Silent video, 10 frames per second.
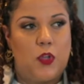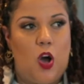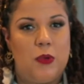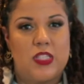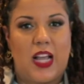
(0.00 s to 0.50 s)

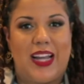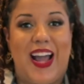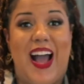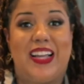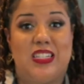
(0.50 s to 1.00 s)
almost like an
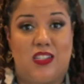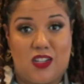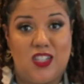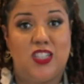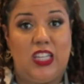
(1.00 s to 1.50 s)
iced
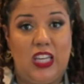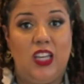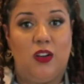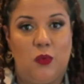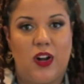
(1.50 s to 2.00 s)

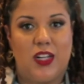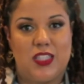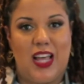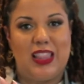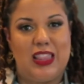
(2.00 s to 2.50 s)
cookie where it's
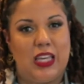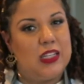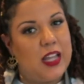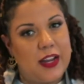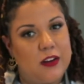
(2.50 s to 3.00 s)
that thin
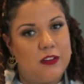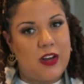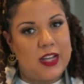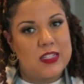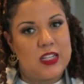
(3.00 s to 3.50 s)
layer of
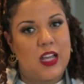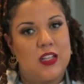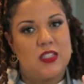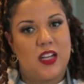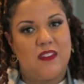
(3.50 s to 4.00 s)
icing
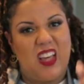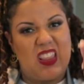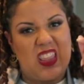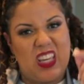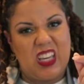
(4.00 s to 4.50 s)
instead of
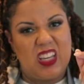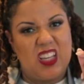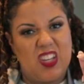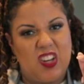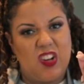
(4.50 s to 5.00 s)
that thick,
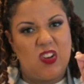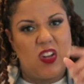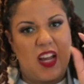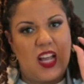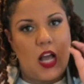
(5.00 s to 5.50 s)
you know,
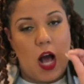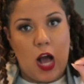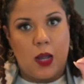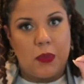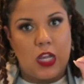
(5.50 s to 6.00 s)
like
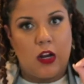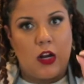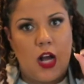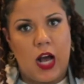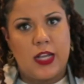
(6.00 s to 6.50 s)
on
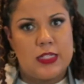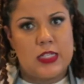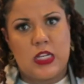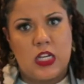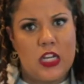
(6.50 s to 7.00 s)
here
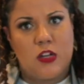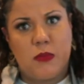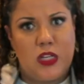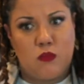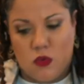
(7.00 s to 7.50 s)
icing, hear
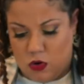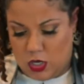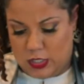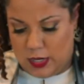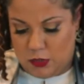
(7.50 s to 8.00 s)
me
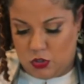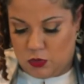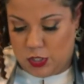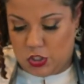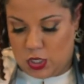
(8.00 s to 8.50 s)
roar type
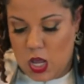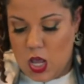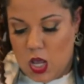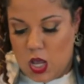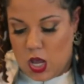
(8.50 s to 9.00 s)
situation.
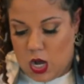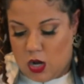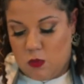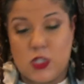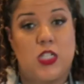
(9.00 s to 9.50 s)

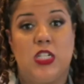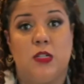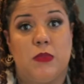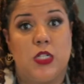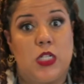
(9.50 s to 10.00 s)
I want to
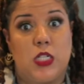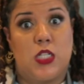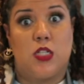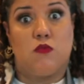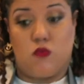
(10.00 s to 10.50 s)
hear my
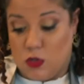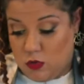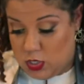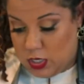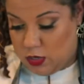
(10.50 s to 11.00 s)
icing
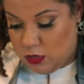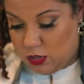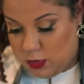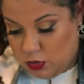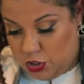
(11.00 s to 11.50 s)
roar. I don't know
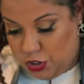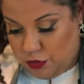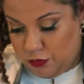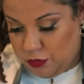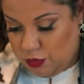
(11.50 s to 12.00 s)
about you.